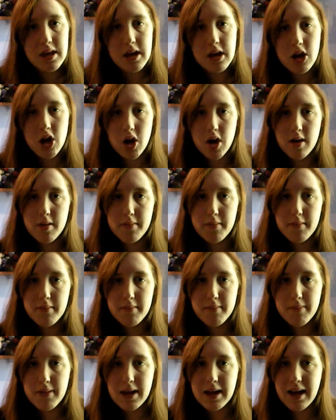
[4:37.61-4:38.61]
year,
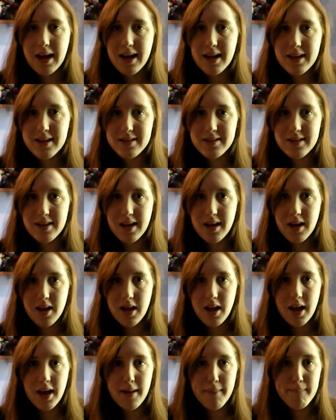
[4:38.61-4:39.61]
because
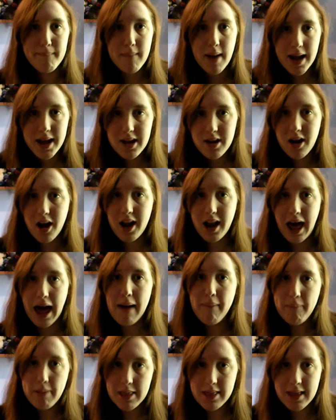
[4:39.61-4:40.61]
it might not
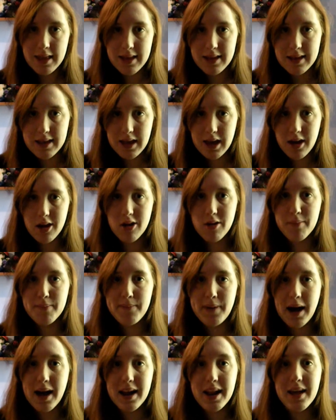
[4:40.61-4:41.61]
happen this year,
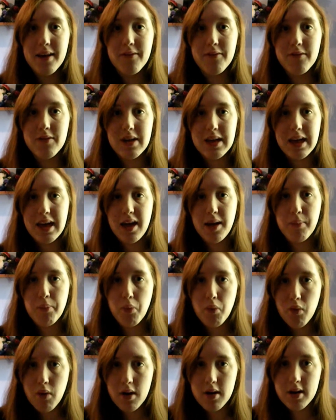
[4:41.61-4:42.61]
but if we
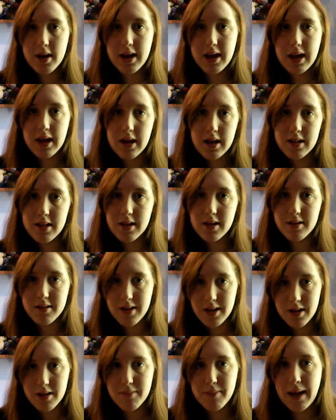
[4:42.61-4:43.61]
keep working
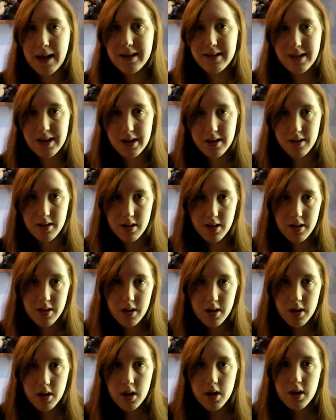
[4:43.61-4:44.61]
little by little,
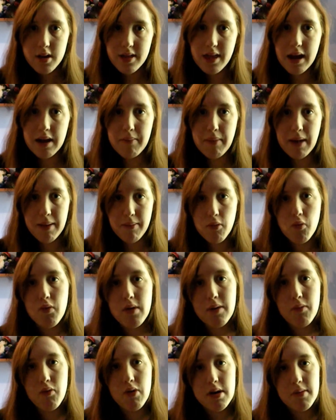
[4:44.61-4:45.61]
then maybe
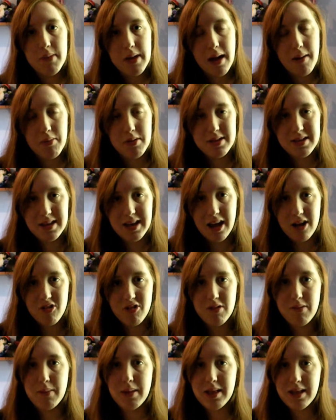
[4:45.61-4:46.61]
we will be able to
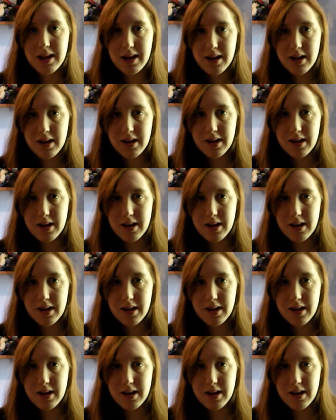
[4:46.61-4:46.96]
catch him in